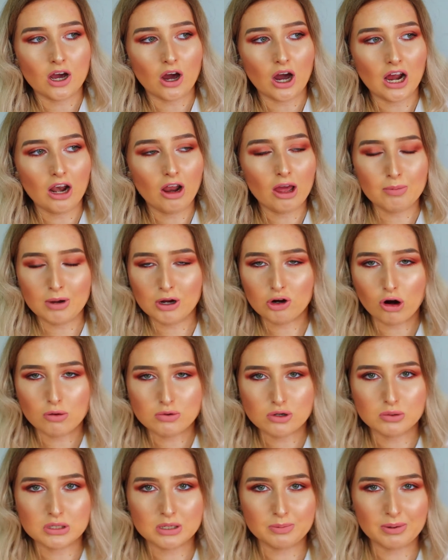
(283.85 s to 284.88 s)
I like my crop
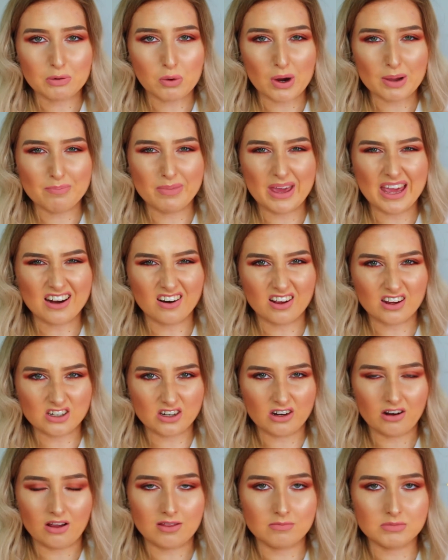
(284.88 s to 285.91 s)
tops to be quite big. Like I
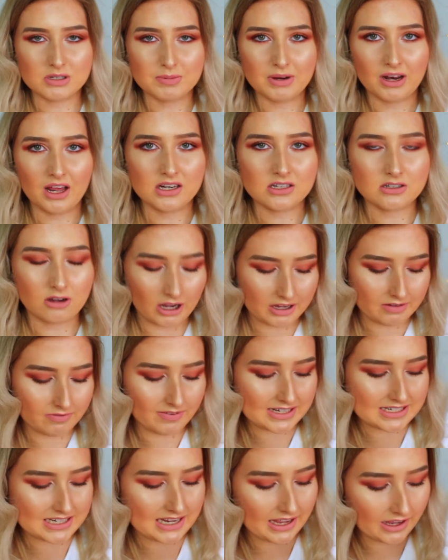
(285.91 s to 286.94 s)
don't like them to be like tight
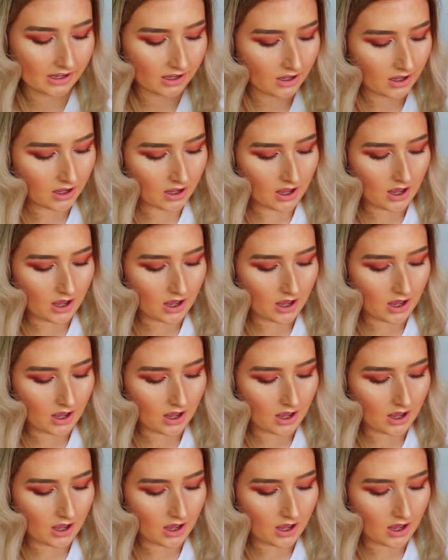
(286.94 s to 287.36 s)
fitting.